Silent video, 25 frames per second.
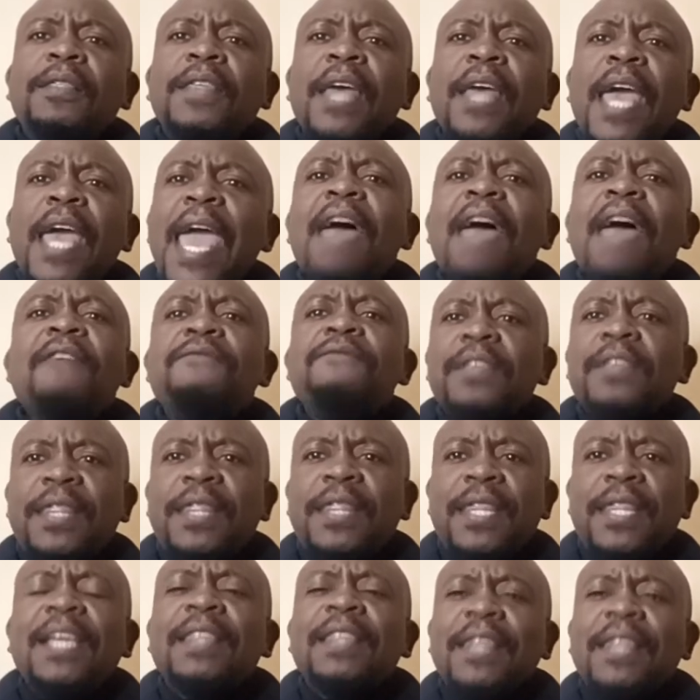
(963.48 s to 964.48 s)

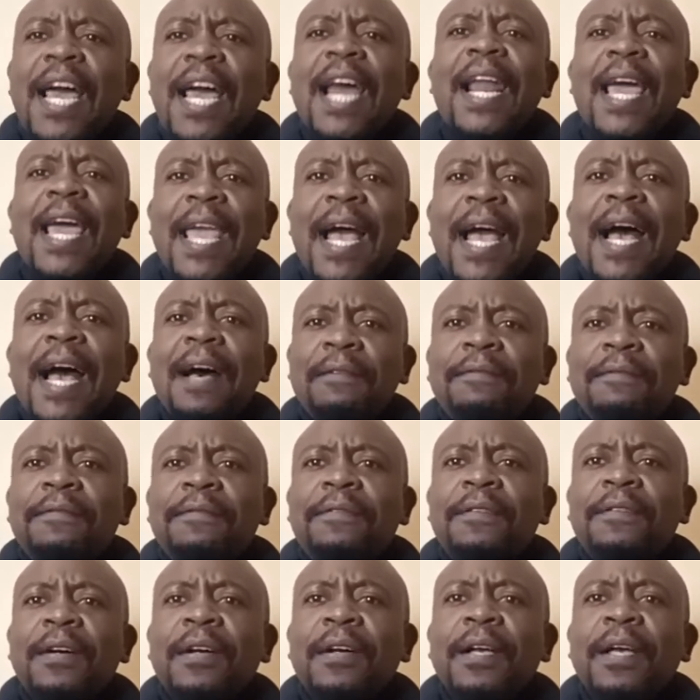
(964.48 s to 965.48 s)
everything that I have
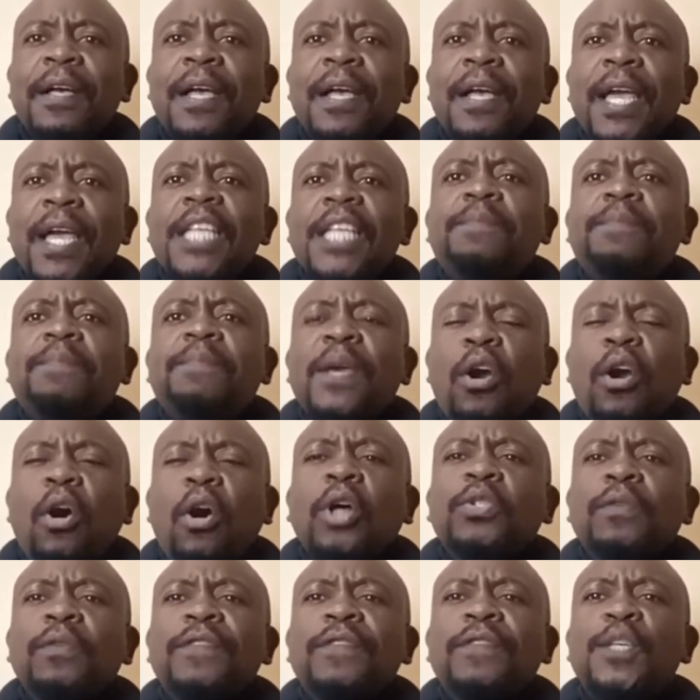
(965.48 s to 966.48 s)
is because
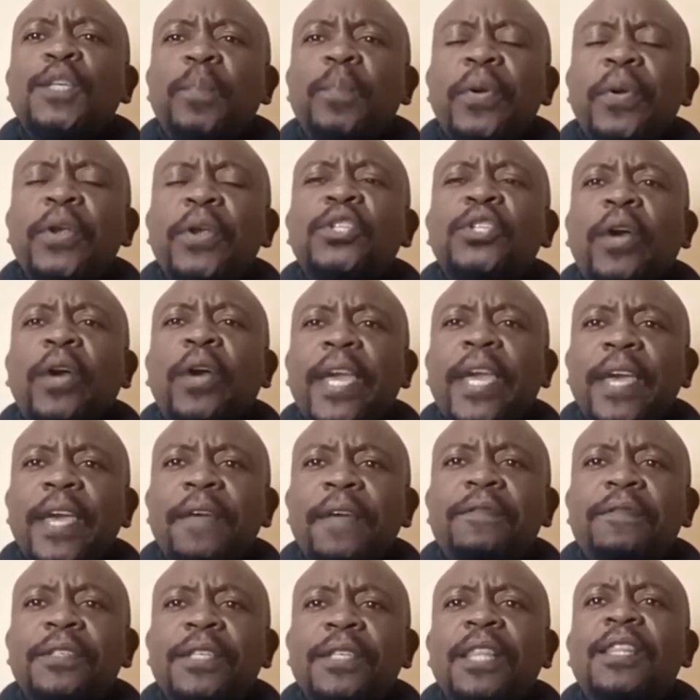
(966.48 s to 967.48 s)
of the spiritual gifts
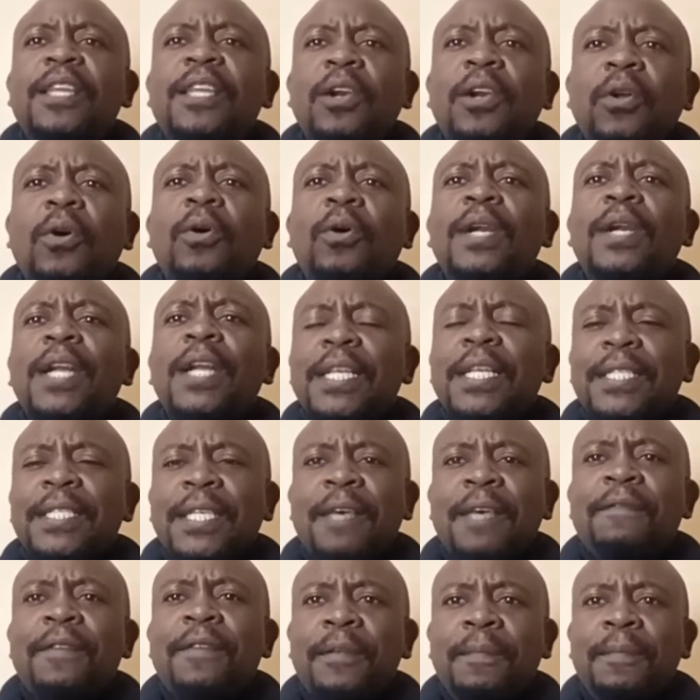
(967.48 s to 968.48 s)
that the Lord has
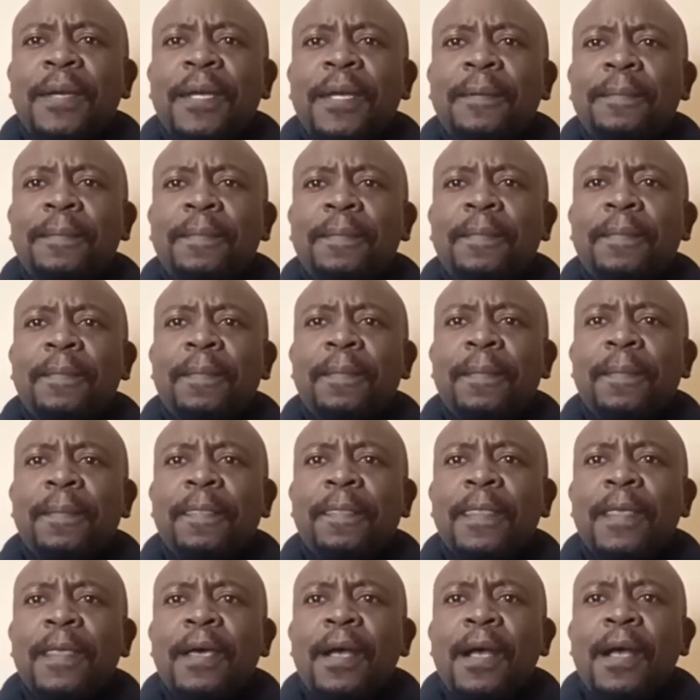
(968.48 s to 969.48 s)
given me.
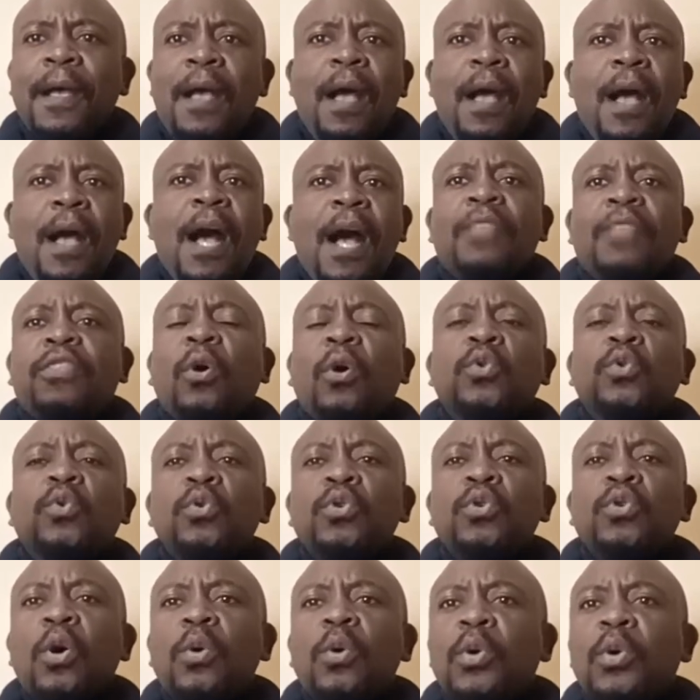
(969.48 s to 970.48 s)
Uh, those who
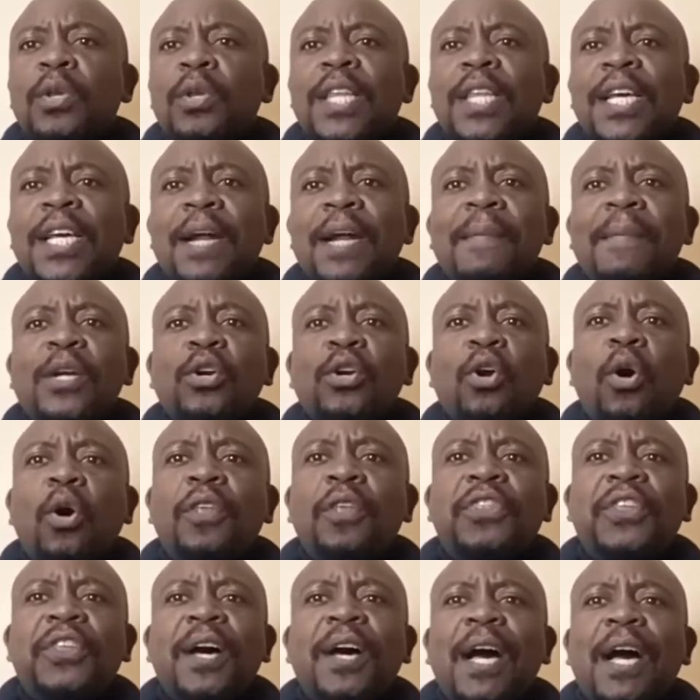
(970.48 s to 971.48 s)
know know that I'm an
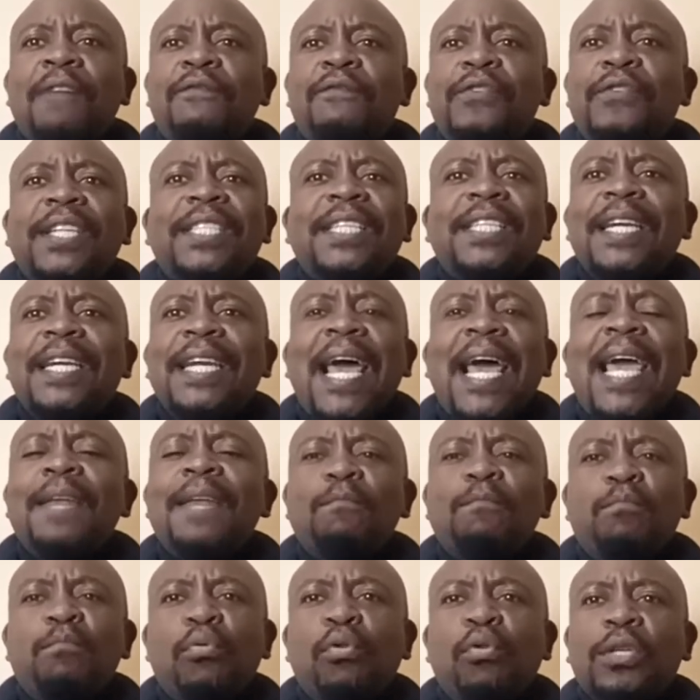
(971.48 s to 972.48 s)
author. I've written nine
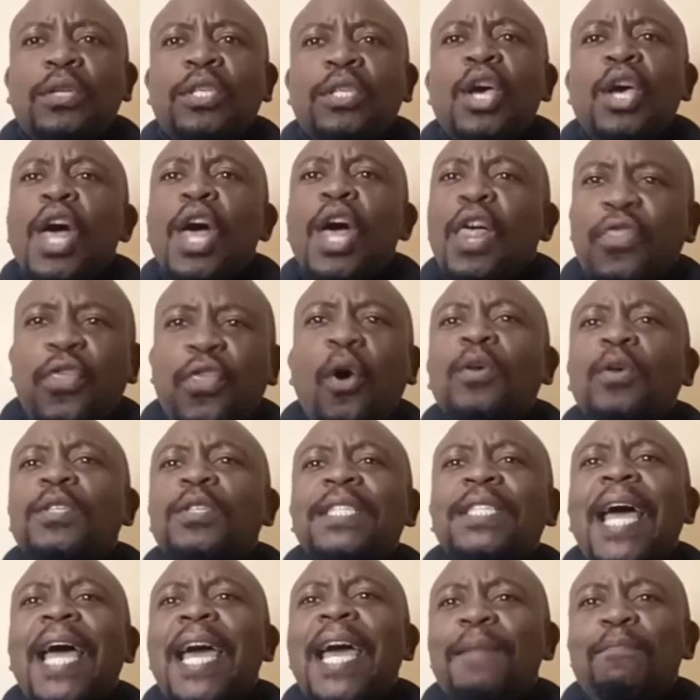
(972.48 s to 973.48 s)
books. Those
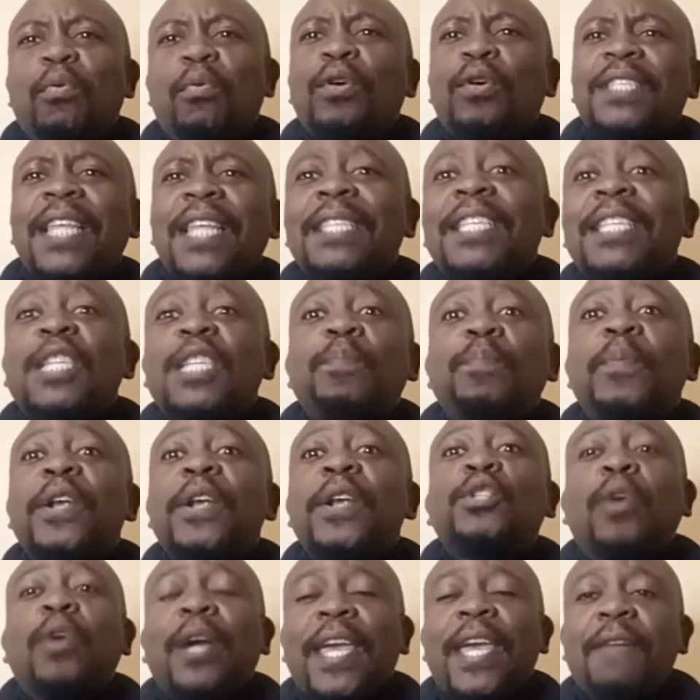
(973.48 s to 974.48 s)
nine books, that's a
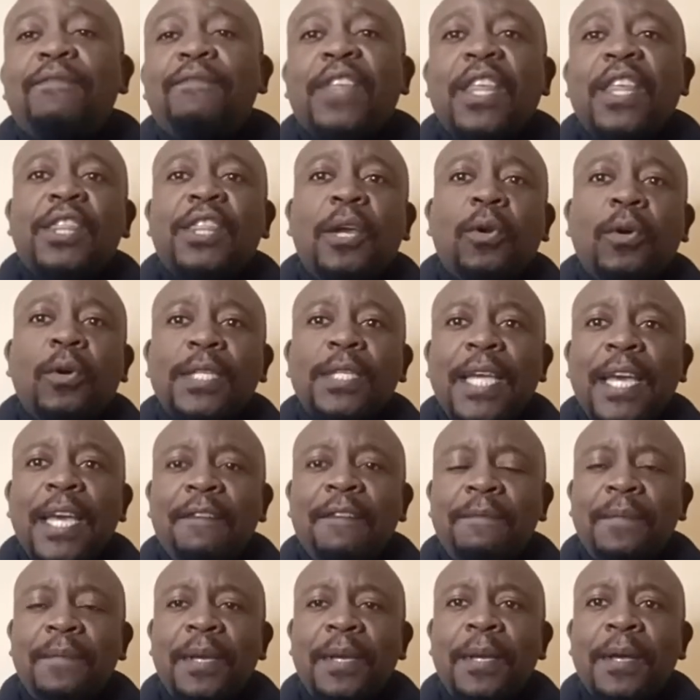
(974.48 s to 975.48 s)
spiritual gift that the Lord gave
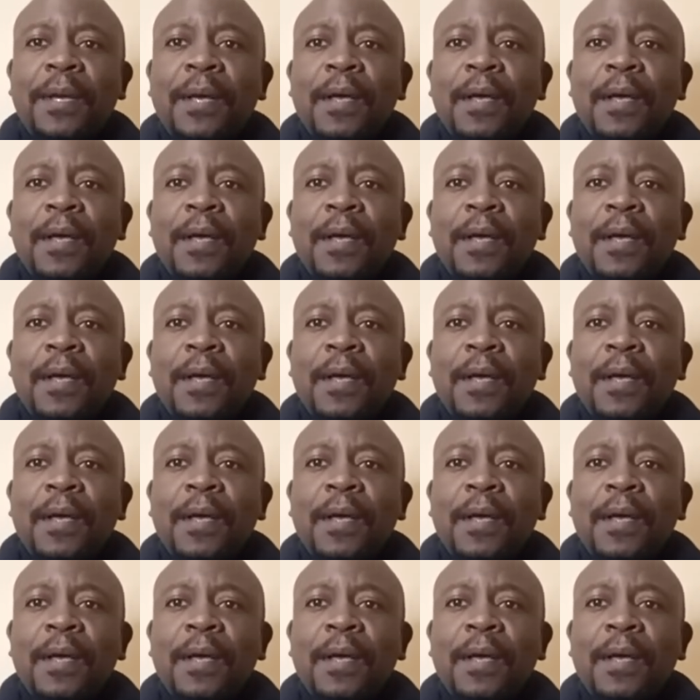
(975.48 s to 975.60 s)
me.